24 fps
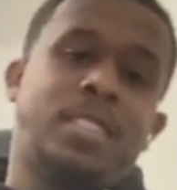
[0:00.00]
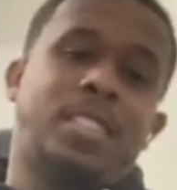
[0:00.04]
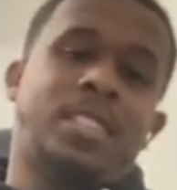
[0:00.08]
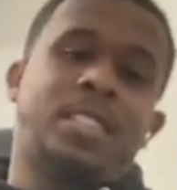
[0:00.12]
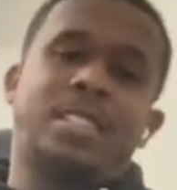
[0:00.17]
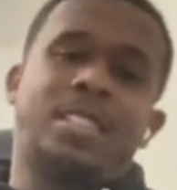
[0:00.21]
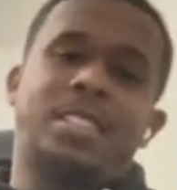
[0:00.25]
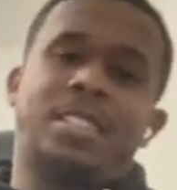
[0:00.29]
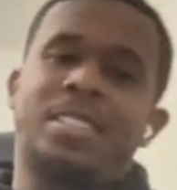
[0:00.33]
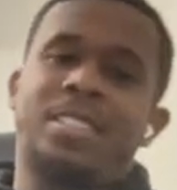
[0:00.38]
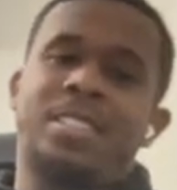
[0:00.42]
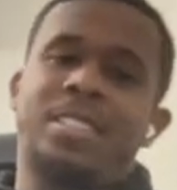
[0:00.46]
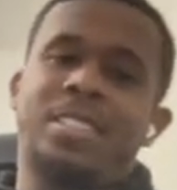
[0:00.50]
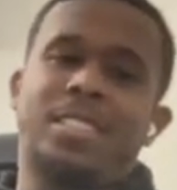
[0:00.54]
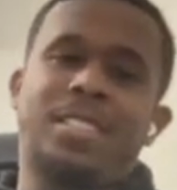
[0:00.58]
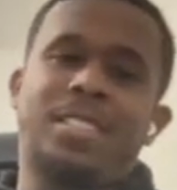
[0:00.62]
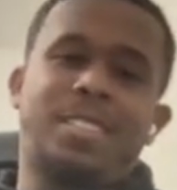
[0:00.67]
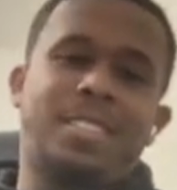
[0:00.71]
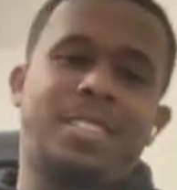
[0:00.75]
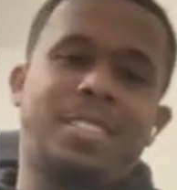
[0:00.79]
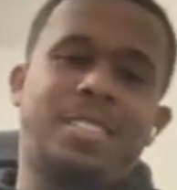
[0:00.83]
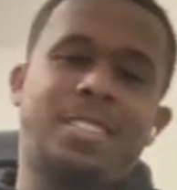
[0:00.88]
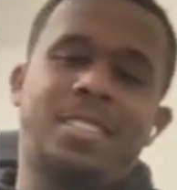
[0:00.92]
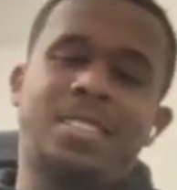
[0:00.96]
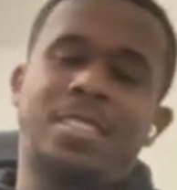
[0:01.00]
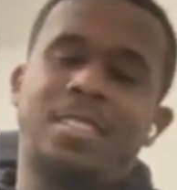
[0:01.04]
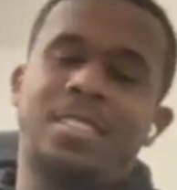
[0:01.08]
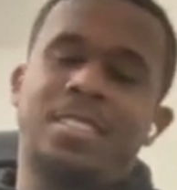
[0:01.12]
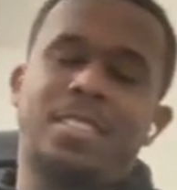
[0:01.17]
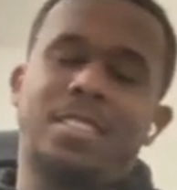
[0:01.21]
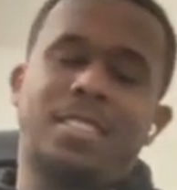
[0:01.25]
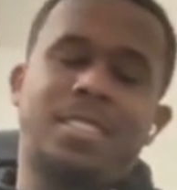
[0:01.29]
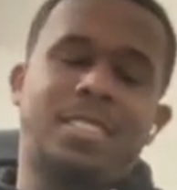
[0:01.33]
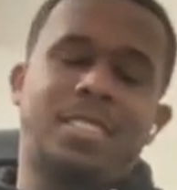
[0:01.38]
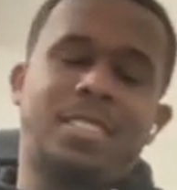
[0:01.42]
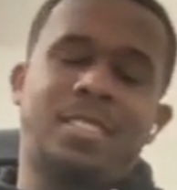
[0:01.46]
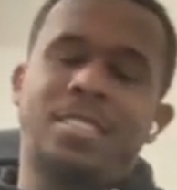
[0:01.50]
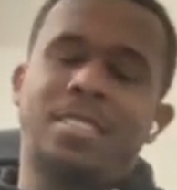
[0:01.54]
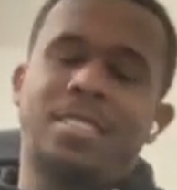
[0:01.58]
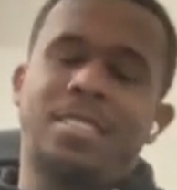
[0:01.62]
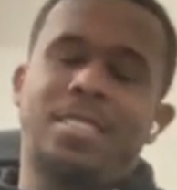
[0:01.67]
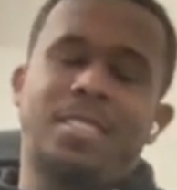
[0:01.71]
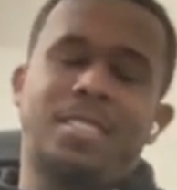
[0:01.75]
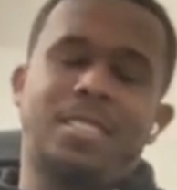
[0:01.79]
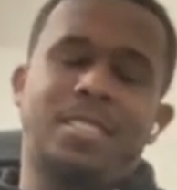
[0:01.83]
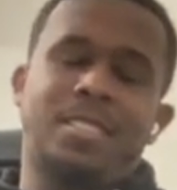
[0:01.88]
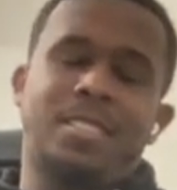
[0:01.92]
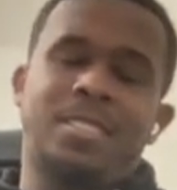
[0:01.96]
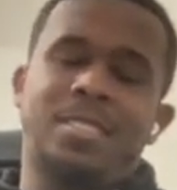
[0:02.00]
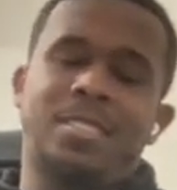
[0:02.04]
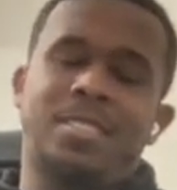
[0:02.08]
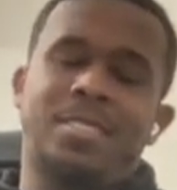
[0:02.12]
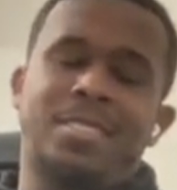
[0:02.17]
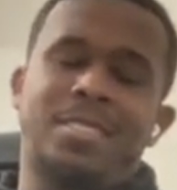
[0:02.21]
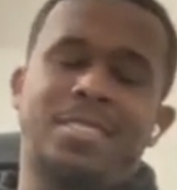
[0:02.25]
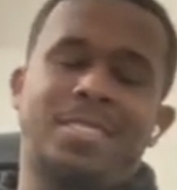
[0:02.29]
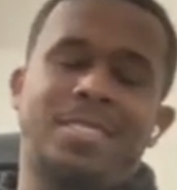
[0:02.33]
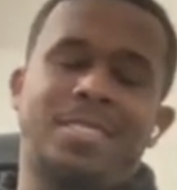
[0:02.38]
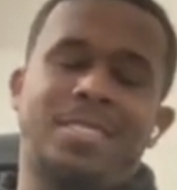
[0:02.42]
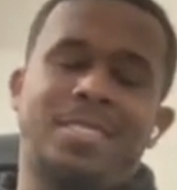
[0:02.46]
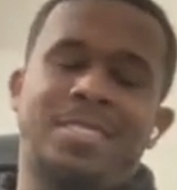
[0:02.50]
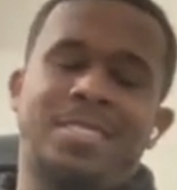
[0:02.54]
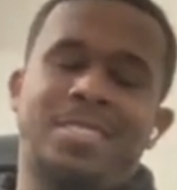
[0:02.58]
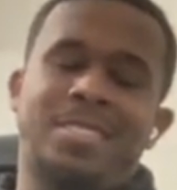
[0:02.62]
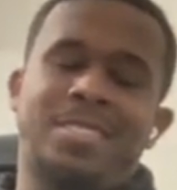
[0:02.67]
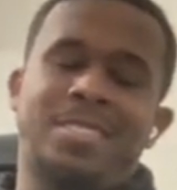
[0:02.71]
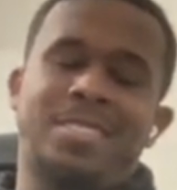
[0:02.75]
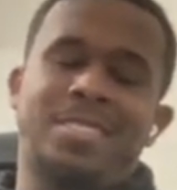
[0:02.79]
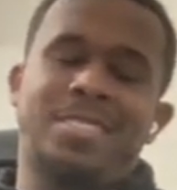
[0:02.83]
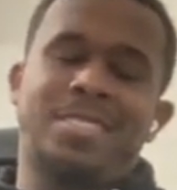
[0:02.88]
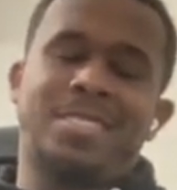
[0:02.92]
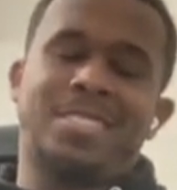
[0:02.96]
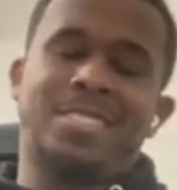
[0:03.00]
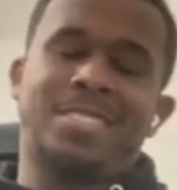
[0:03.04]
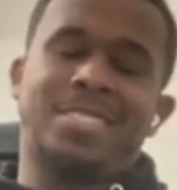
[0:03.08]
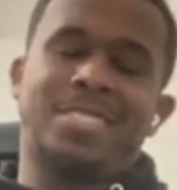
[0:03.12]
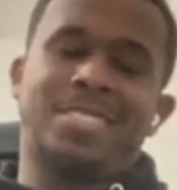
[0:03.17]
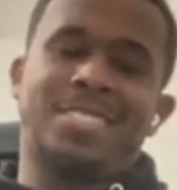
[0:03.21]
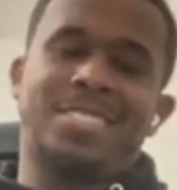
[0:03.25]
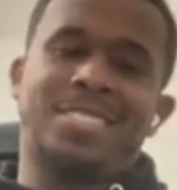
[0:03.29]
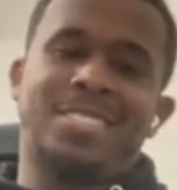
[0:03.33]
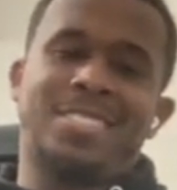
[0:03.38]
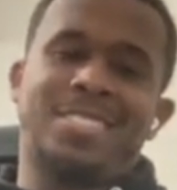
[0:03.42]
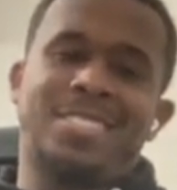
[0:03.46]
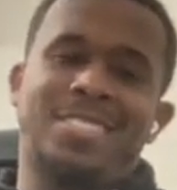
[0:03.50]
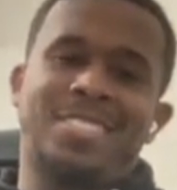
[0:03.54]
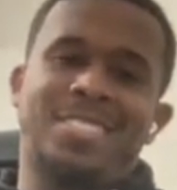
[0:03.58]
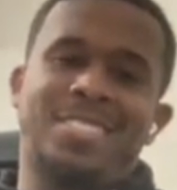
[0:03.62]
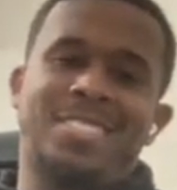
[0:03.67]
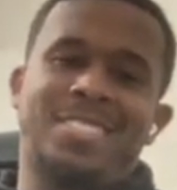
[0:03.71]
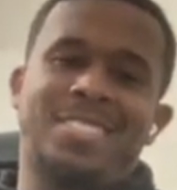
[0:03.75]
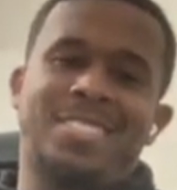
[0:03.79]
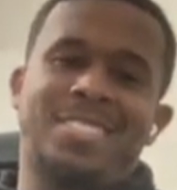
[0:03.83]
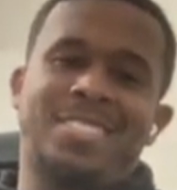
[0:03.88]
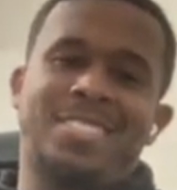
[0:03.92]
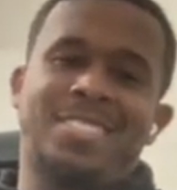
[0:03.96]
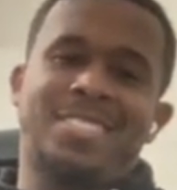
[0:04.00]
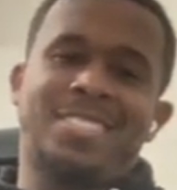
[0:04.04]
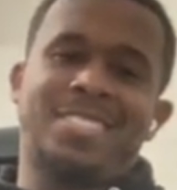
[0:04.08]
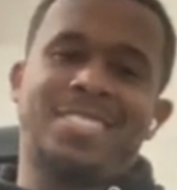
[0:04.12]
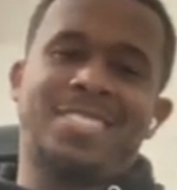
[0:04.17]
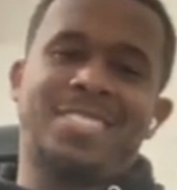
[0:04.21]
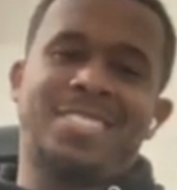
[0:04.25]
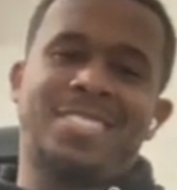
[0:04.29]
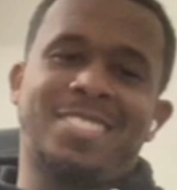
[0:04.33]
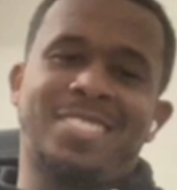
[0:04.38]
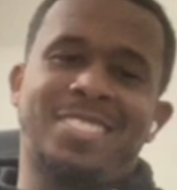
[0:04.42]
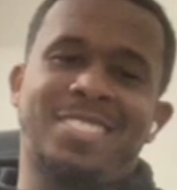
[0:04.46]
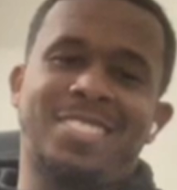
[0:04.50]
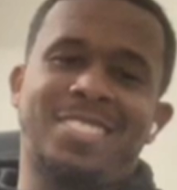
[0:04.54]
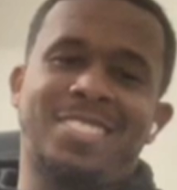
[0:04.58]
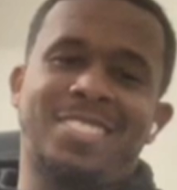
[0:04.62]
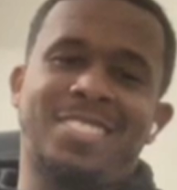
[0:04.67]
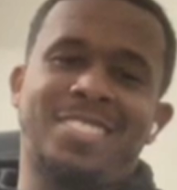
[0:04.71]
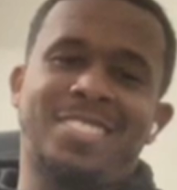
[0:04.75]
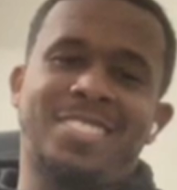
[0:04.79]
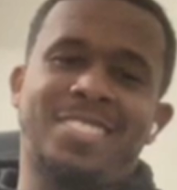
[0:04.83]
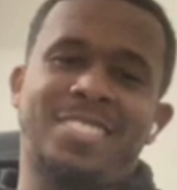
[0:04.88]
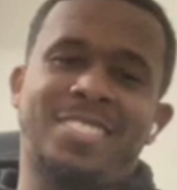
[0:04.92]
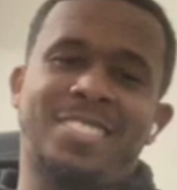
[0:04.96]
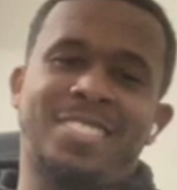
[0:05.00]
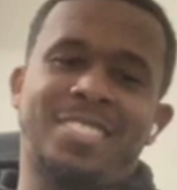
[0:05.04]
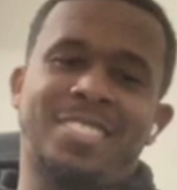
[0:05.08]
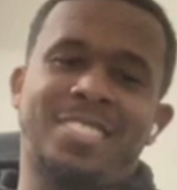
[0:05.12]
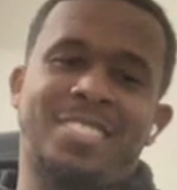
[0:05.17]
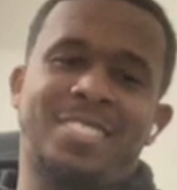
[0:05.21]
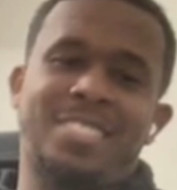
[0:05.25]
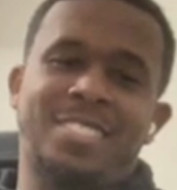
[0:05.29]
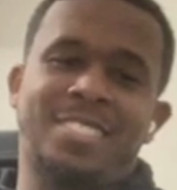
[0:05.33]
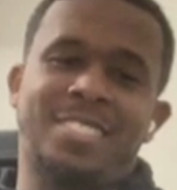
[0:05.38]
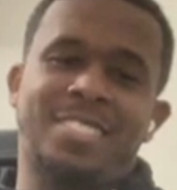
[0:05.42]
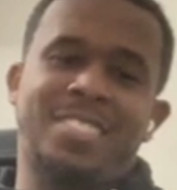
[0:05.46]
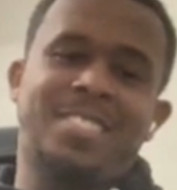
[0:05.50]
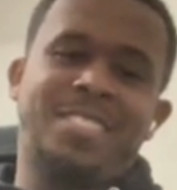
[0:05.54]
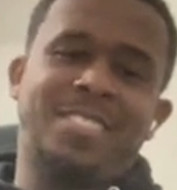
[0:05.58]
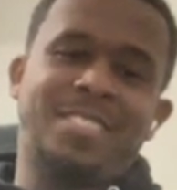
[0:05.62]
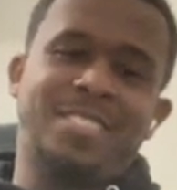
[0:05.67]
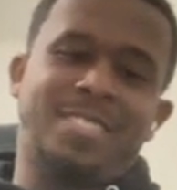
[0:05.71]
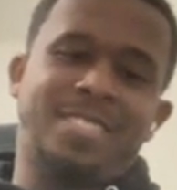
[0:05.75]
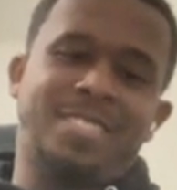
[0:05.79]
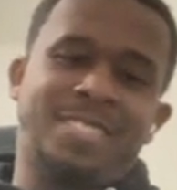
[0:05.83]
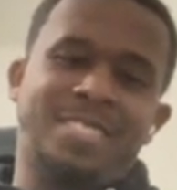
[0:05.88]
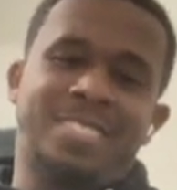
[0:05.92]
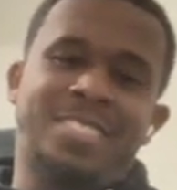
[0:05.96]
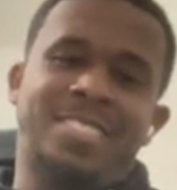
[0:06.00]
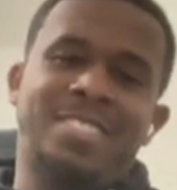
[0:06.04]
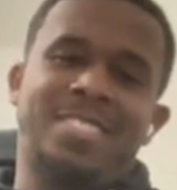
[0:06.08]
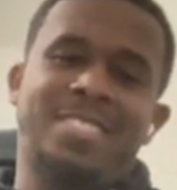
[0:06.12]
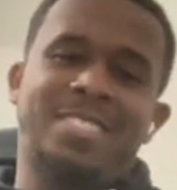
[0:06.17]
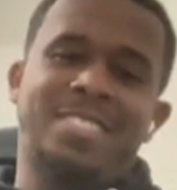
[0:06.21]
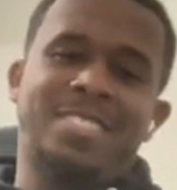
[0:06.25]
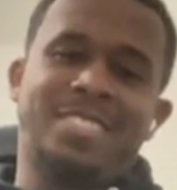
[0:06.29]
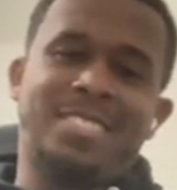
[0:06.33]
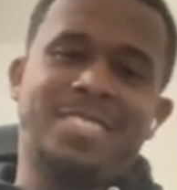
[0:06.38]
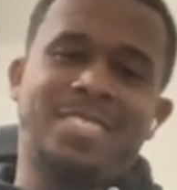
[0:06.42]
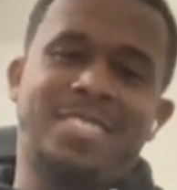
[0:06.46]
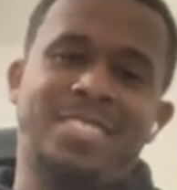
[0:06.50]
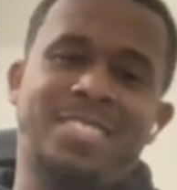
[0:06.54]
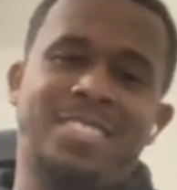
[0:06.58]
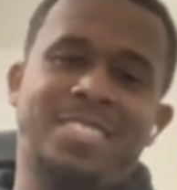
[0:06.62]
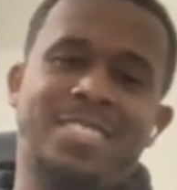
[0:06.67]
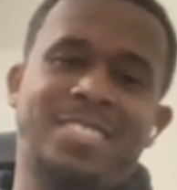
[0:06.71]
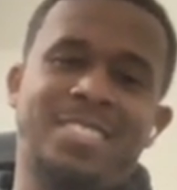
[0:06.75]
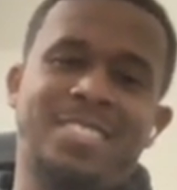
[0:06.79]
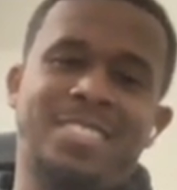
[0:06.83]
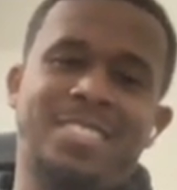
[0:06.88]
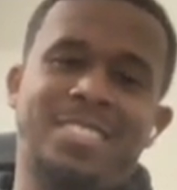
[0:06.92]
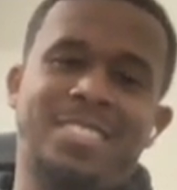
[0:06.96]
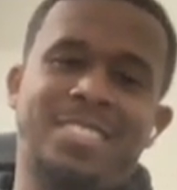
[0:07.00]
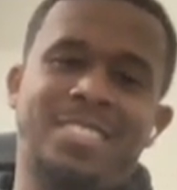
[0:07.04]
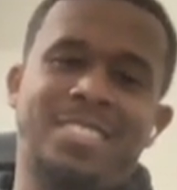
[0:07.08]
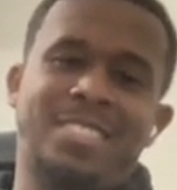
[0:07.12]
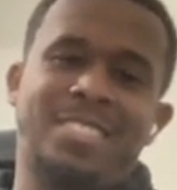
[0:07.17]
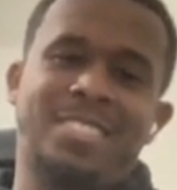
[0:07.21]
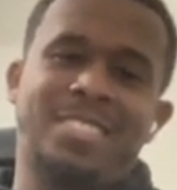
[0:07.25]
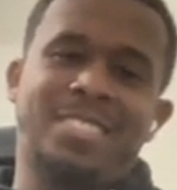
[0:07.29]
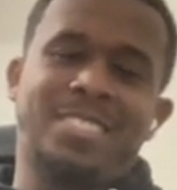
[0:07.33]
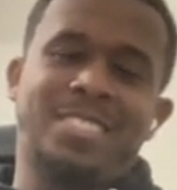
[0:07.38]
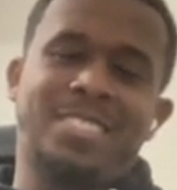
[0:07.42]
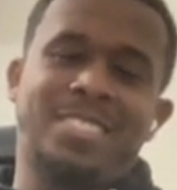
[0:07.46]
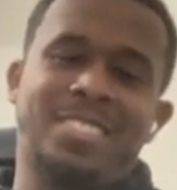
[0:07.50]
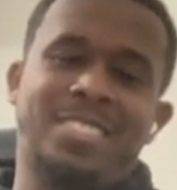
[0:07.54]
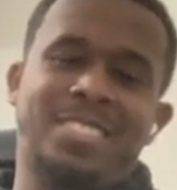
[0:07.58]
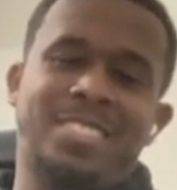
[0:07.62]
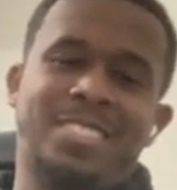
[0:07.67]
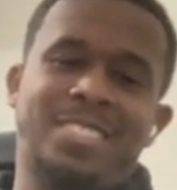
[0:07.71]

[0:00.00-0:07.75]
[no speech]